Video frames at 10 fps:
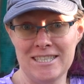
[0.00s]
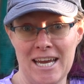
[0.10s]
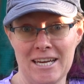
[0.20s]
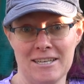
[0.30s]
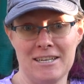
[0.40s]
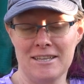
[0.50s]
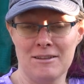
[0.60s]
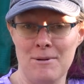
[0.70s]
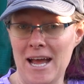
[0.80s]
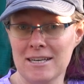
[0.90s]
taken
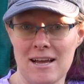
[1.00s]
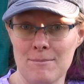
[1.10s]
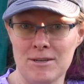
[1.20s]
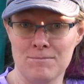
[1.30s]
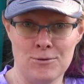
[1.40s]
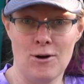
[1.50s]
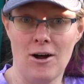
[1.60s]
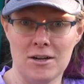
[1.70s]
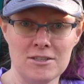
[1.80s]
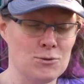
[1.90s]
the Black Diamond
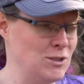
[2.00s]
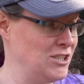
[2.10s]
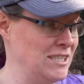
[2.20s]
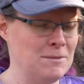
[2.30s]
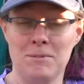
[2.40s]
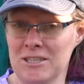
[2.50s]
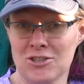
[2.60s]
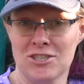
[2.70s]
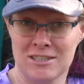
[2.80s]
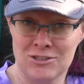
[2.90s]
Mirage, which is
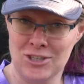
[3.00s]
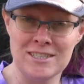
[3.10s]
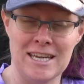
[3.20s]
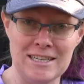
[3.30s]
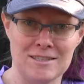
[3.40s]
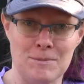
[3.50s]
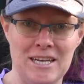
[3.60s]
pitched just next to